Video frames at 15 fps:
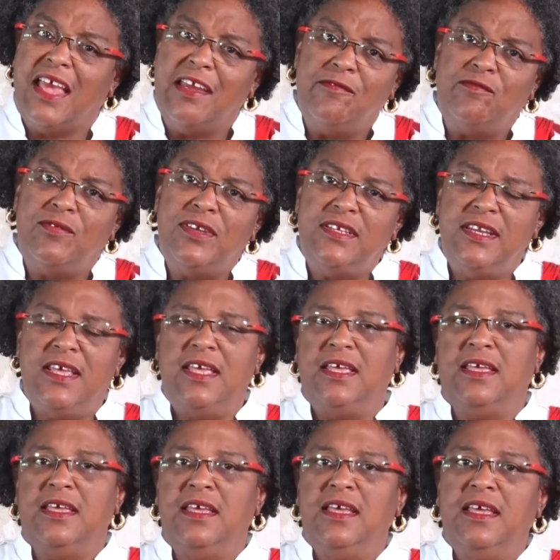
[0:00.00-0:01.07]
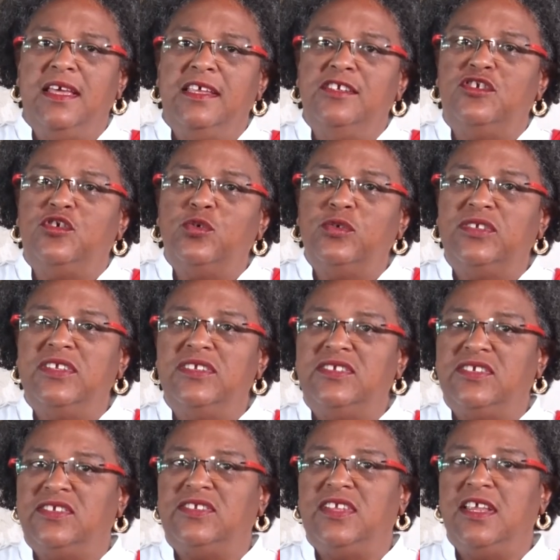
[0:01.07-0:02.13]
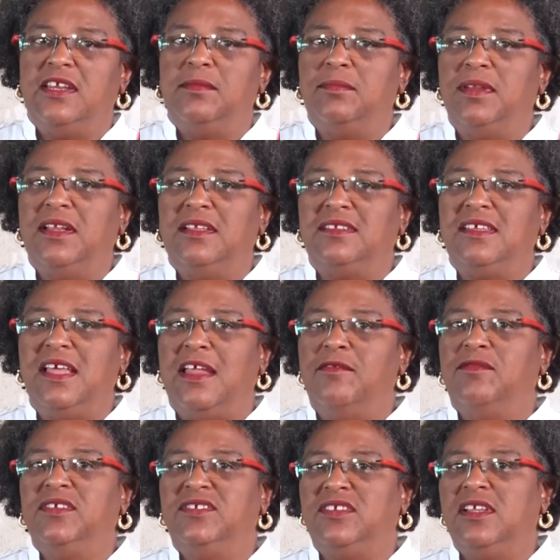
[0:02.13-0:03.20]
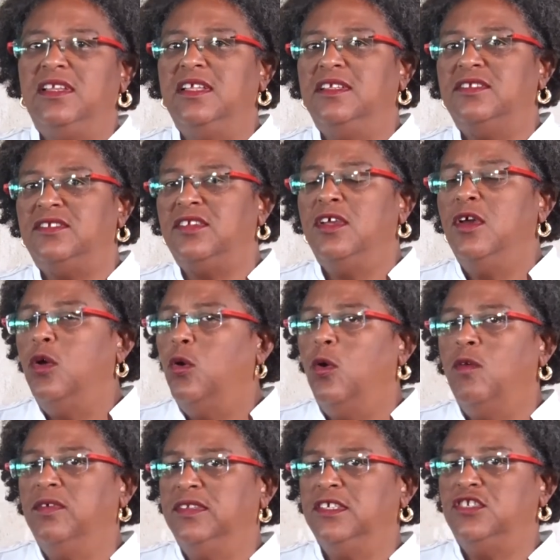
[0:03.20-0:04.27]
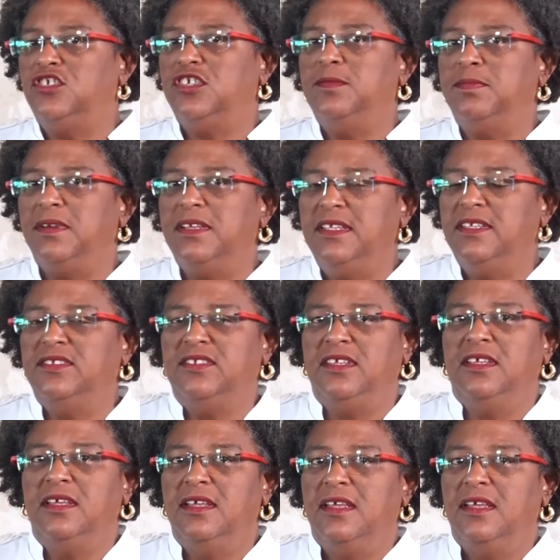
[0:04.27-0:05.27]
every day in choosing sustainability and resilience over the cheap and easy.